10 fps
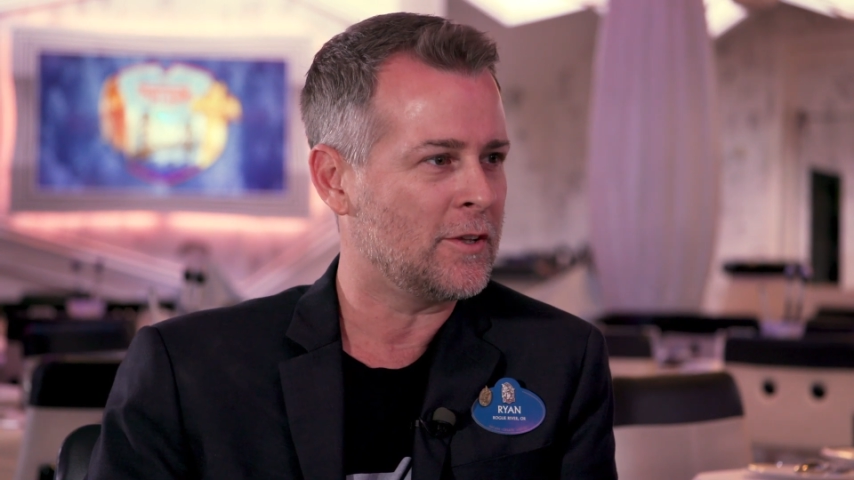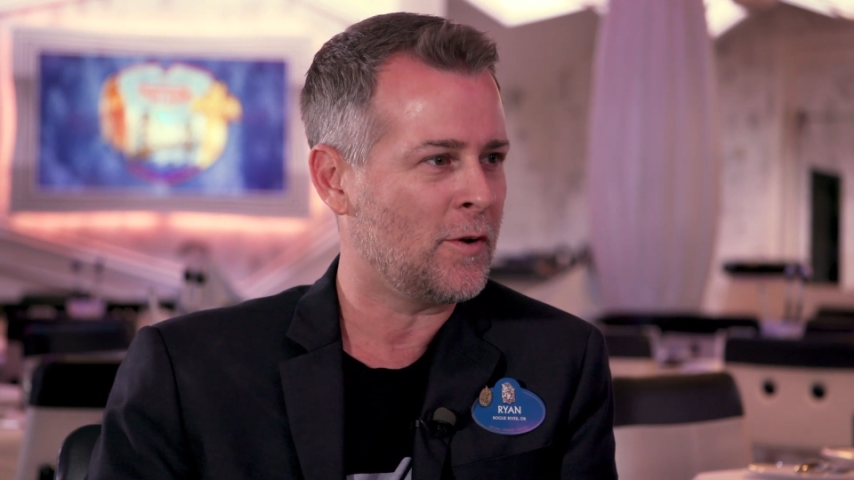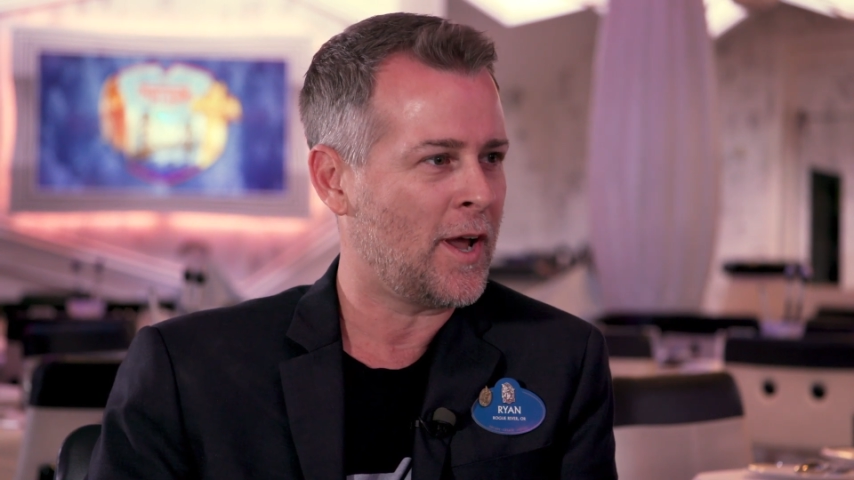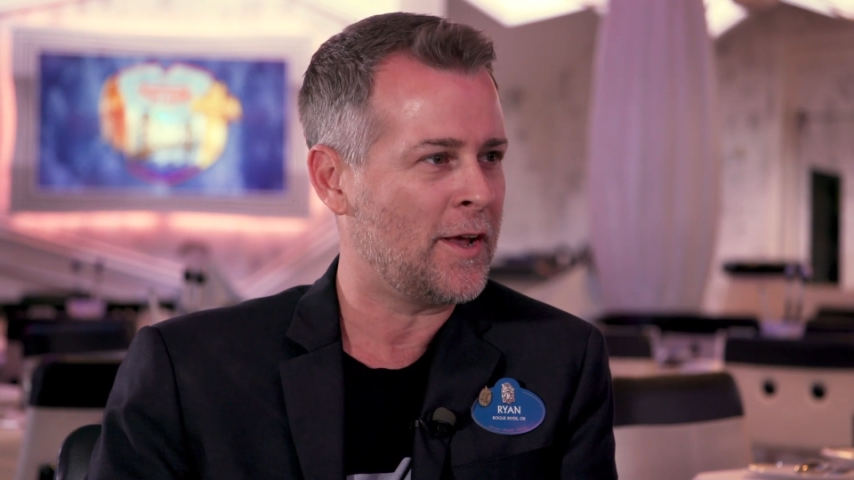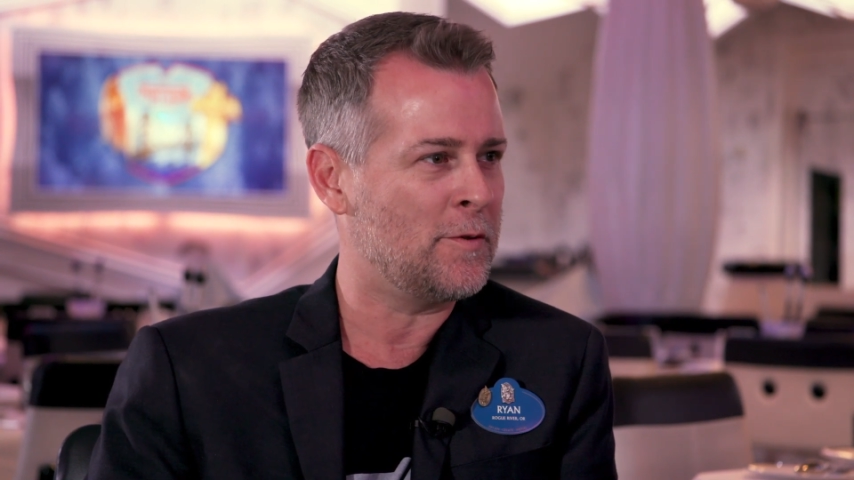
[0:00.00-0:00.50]

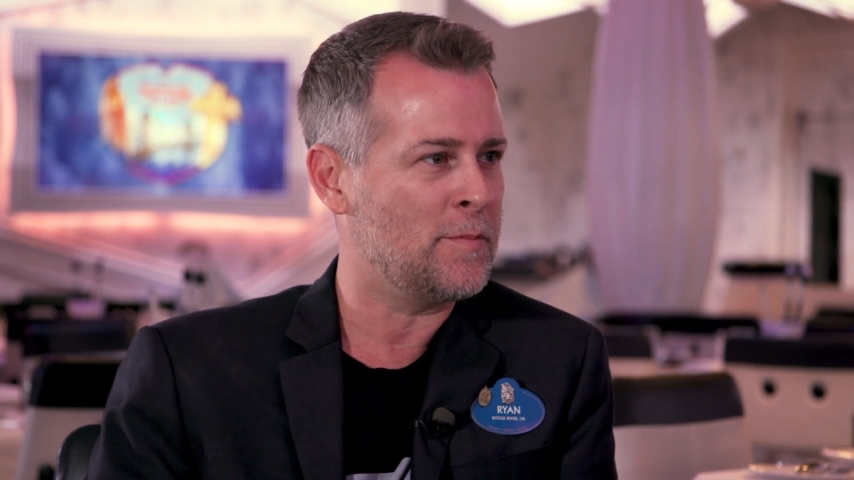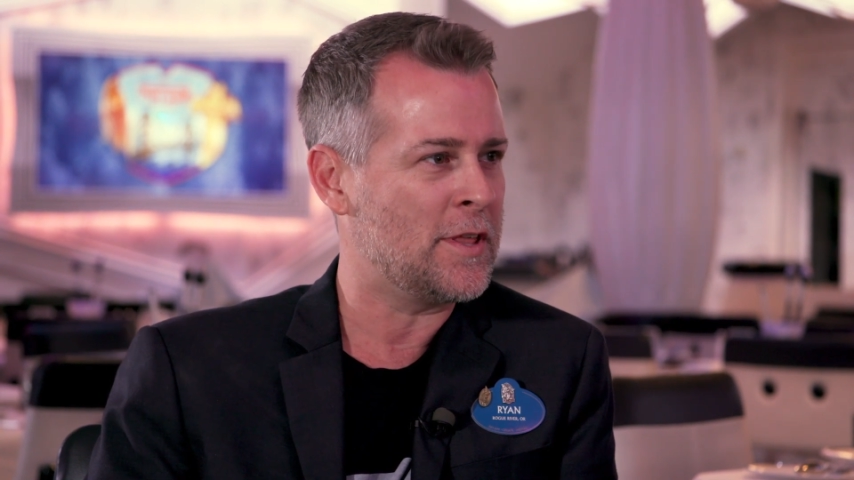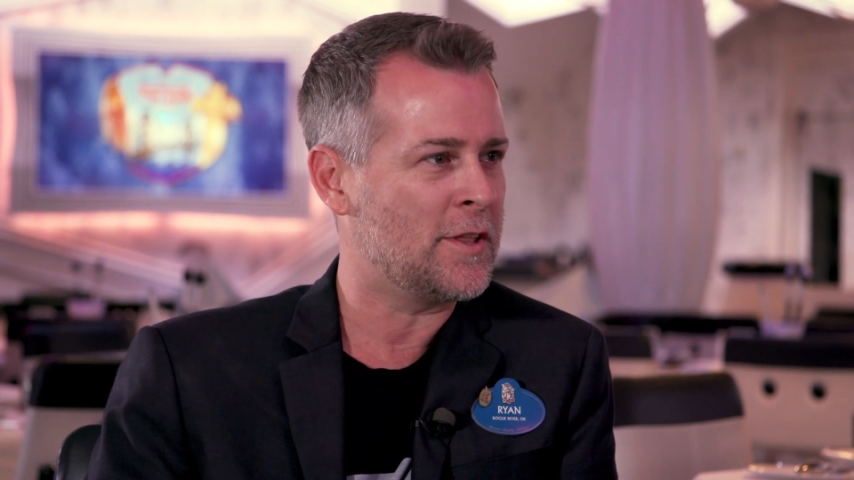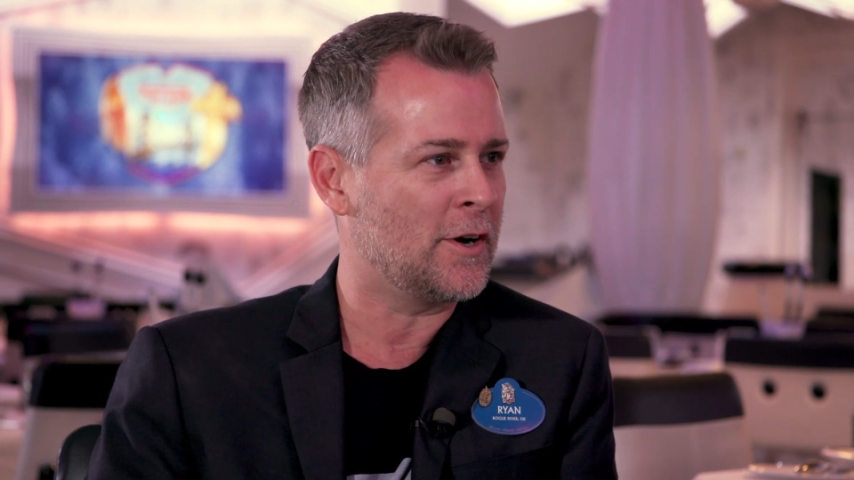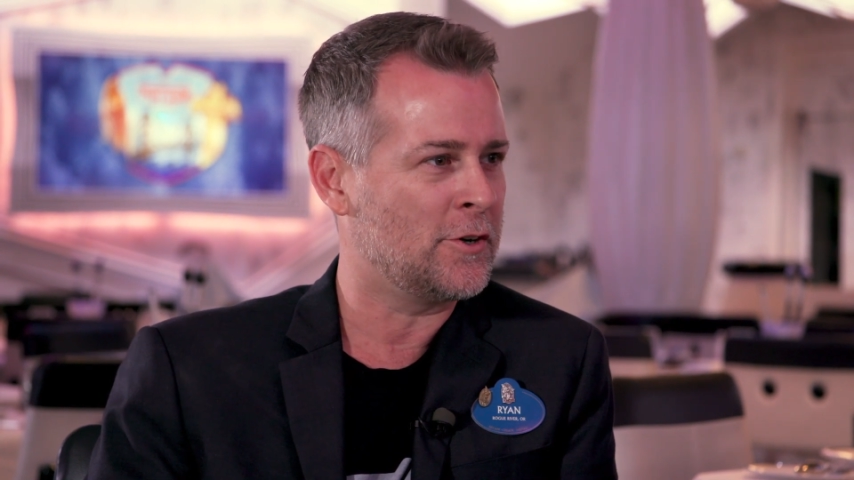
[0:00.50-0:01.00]
you had to
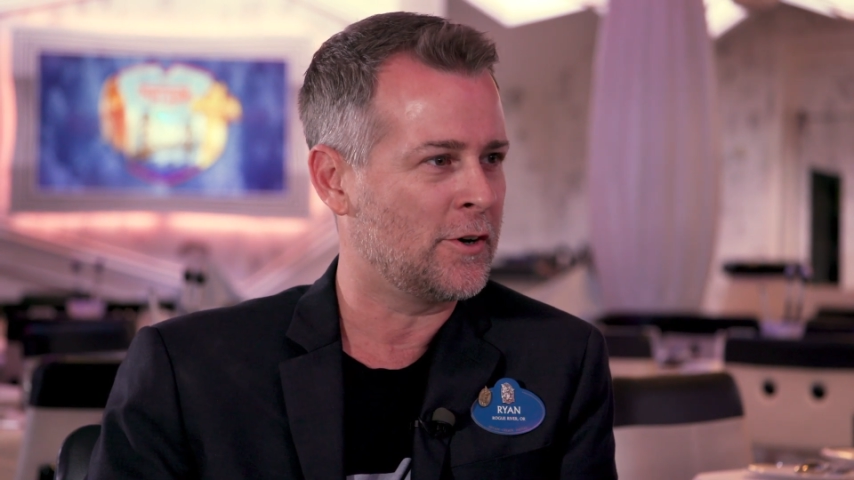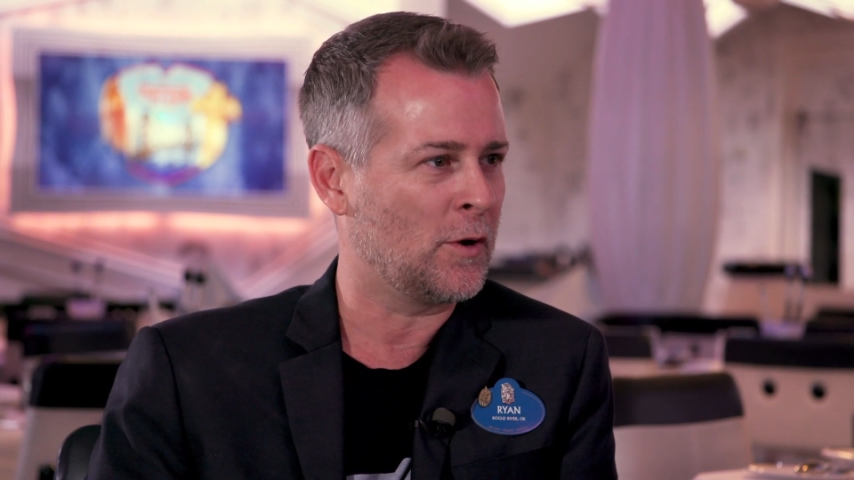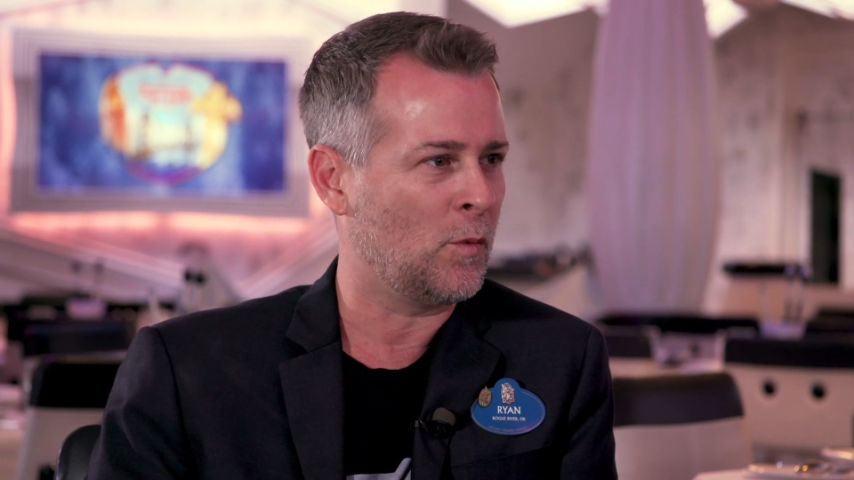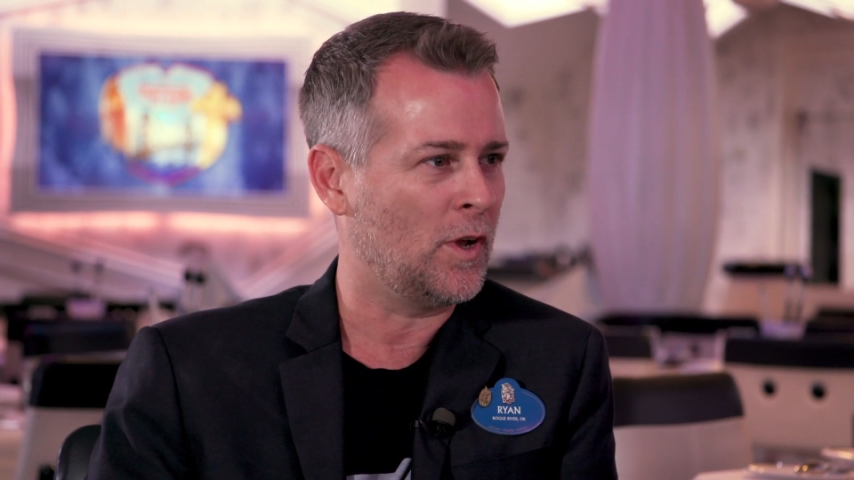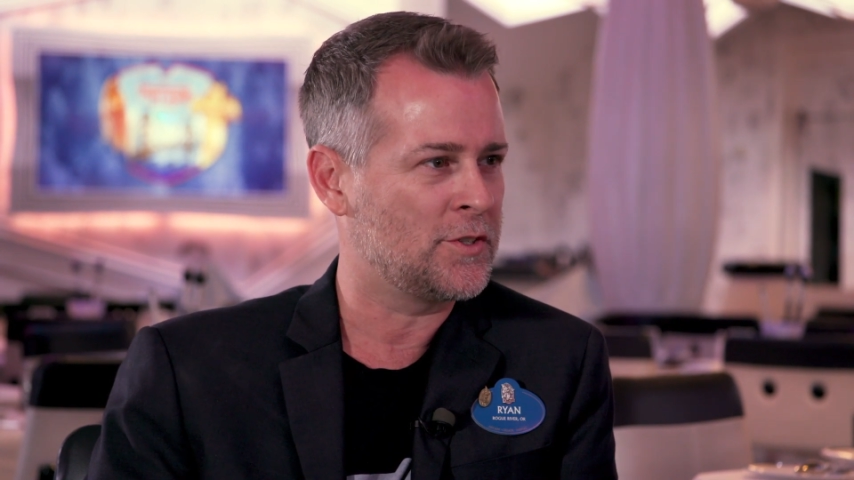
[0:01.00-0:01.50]
be there
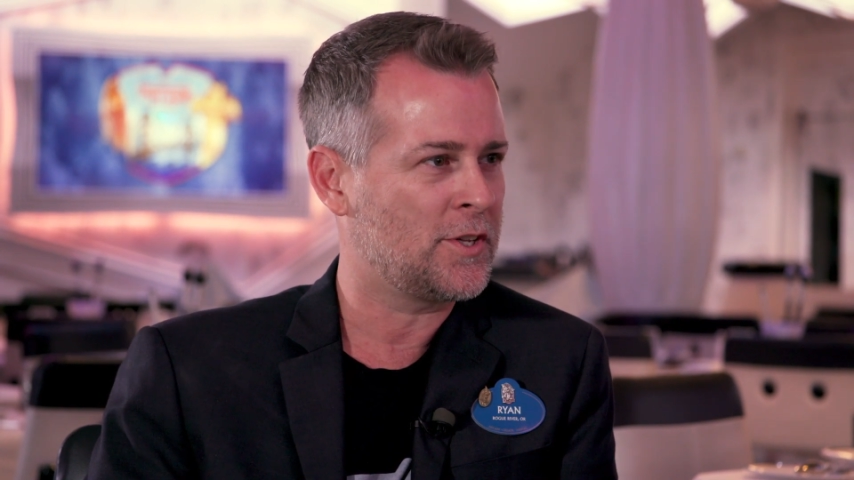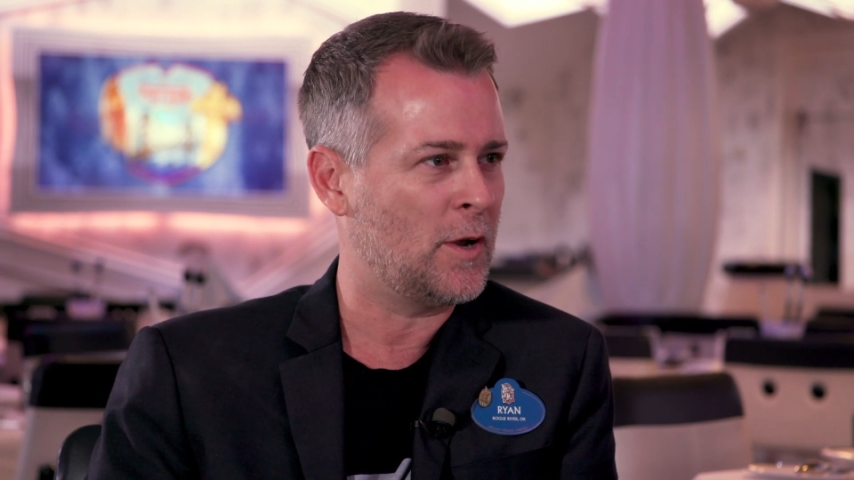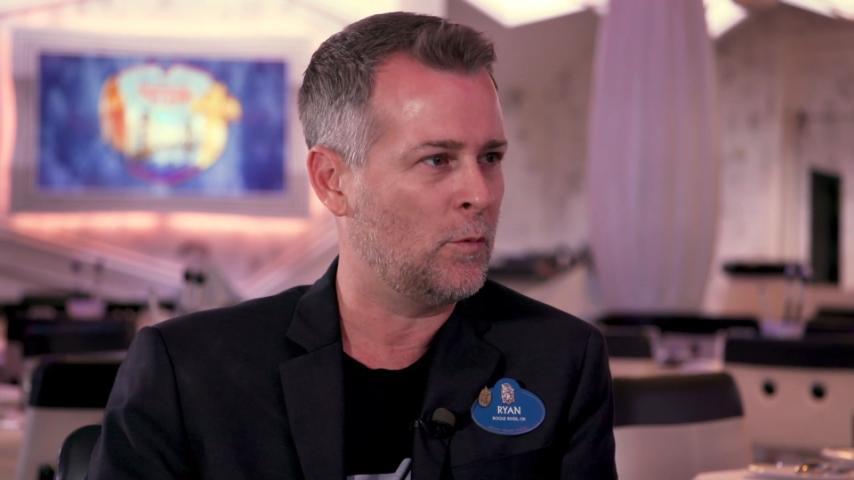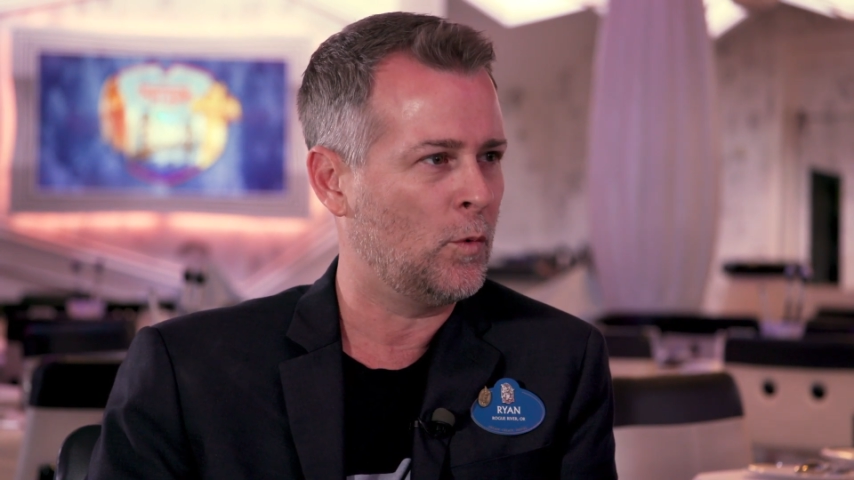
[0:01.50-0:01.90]
during Walt's time.